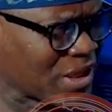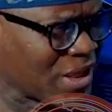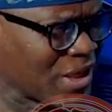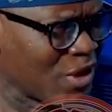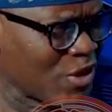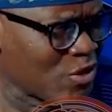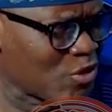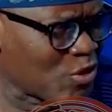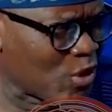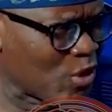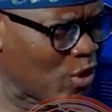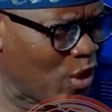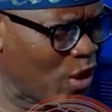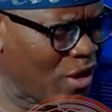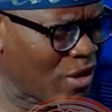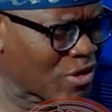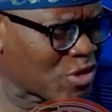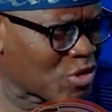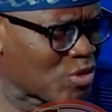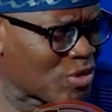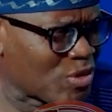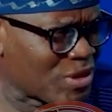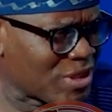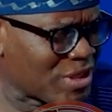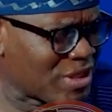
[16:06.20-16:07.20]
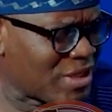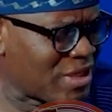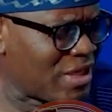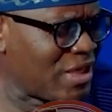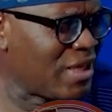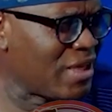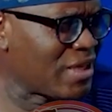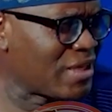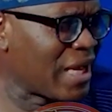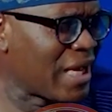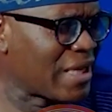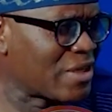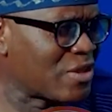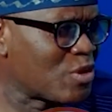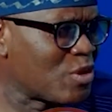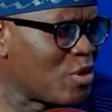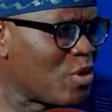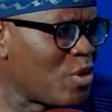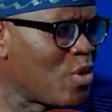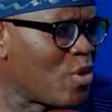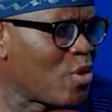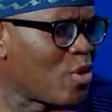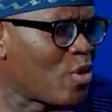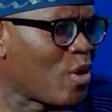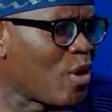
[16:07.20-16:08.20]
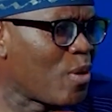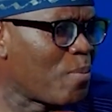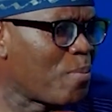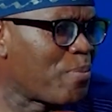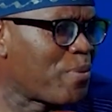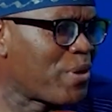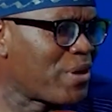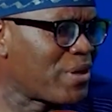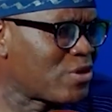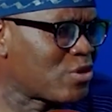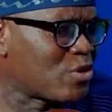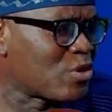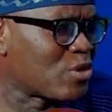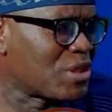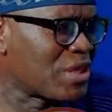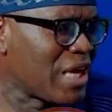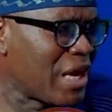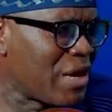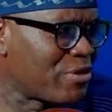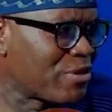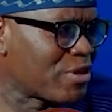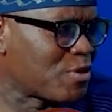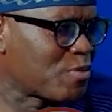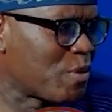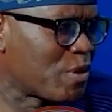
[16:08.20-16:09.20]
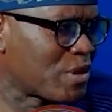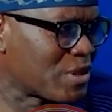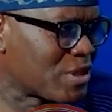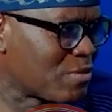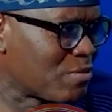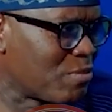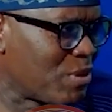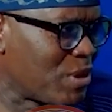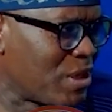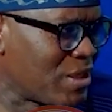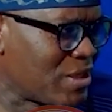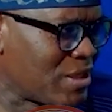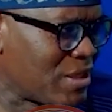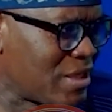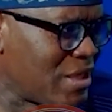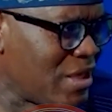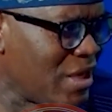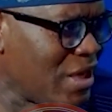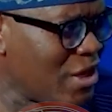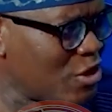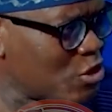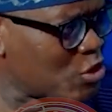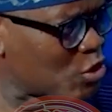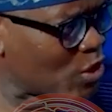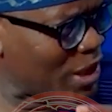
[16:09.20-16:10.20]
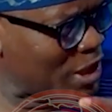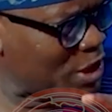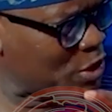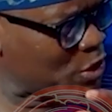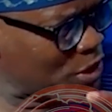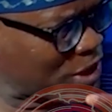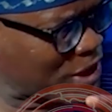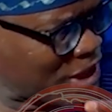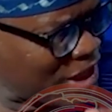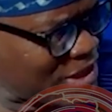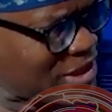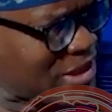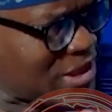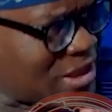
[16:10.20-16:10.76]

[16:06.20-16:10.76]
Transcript: to us, we see it as own corporate social responsibility to educate the